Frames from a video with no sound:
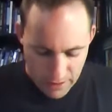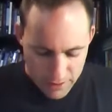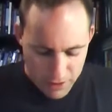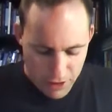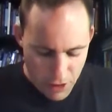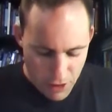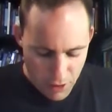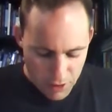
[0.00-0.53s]

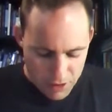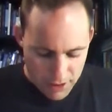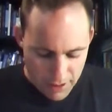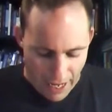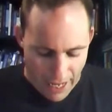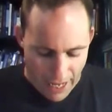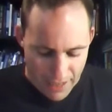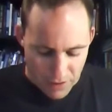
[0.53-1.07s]
To use it,
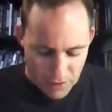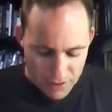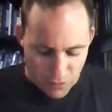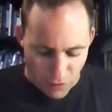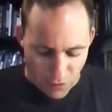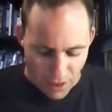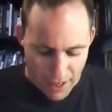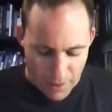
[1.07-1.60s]
analysts
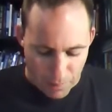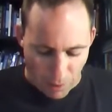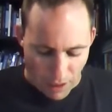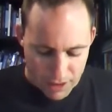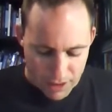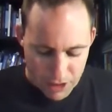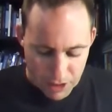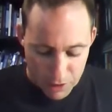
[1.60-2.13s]
find a
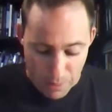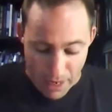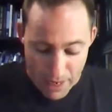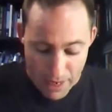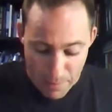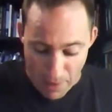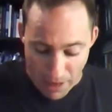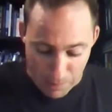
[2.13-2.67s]
project's
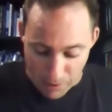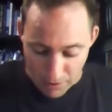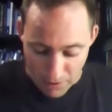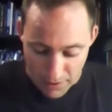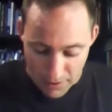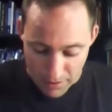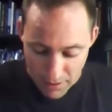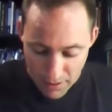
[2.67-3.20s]
payback
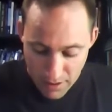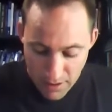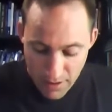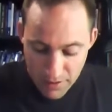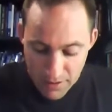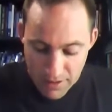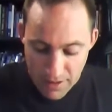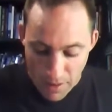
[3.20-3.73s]
period,
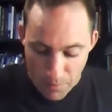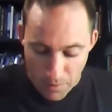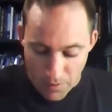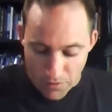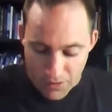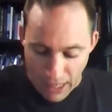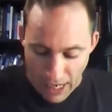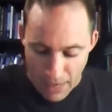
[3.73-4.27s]
the number
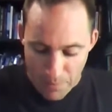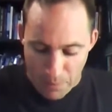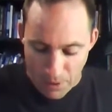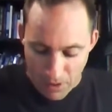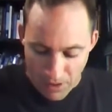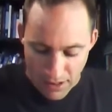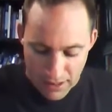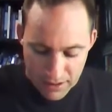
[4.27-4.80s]
of time
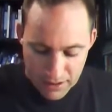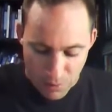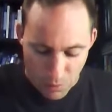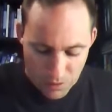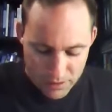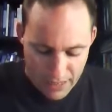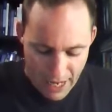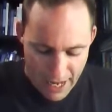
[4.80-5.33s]
periods it
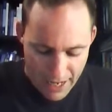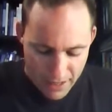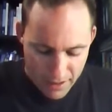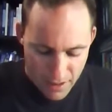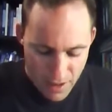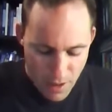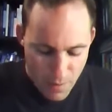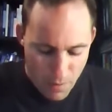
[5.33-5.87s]
will take
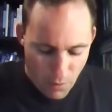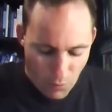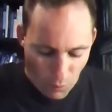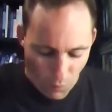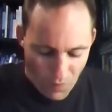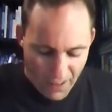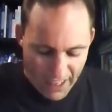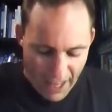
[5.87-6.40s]

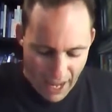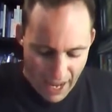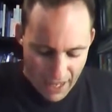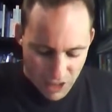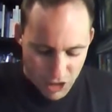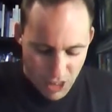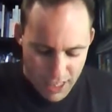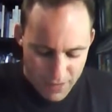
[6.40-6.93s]
before the
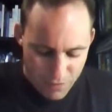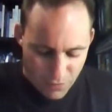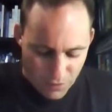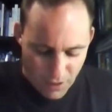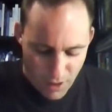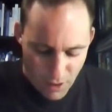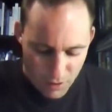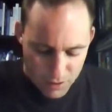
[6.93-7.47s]
cash
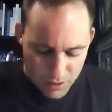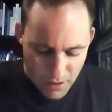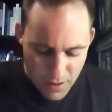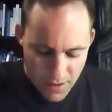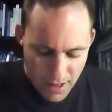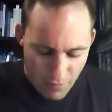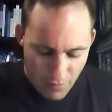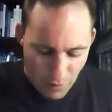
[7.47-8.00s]
inflows
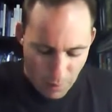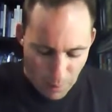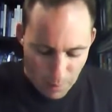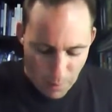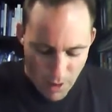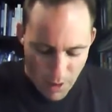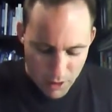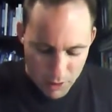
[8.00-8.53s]
of a
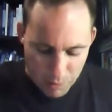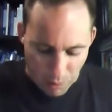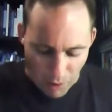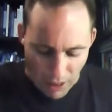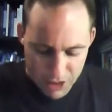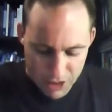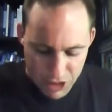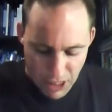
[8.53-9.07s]
proposed
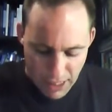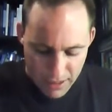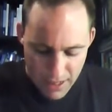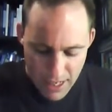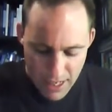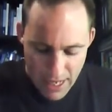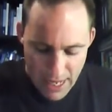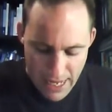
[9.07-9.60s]
project
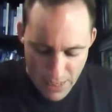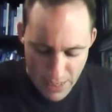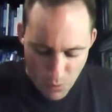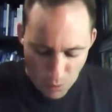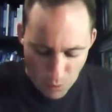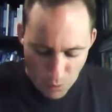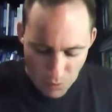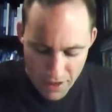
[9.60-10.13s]

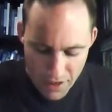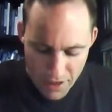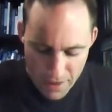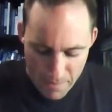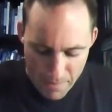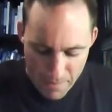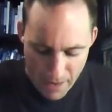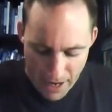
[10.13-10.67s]
equal the
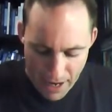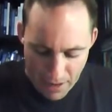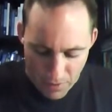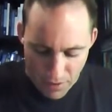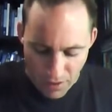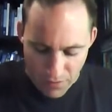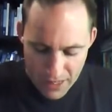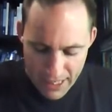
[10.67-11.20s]
amount of
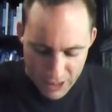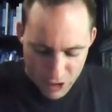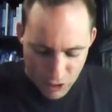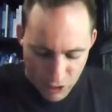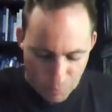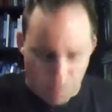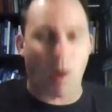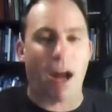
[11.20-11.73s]
initial
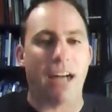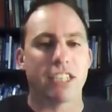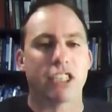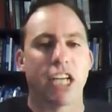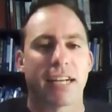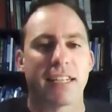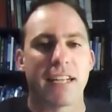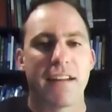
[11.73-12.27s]

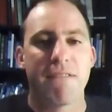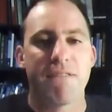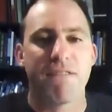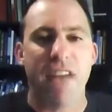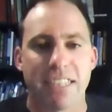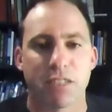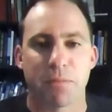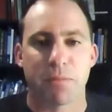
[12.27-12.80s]
project
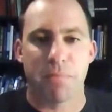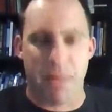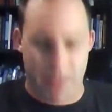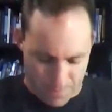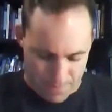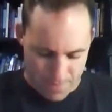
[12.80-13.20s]
investment.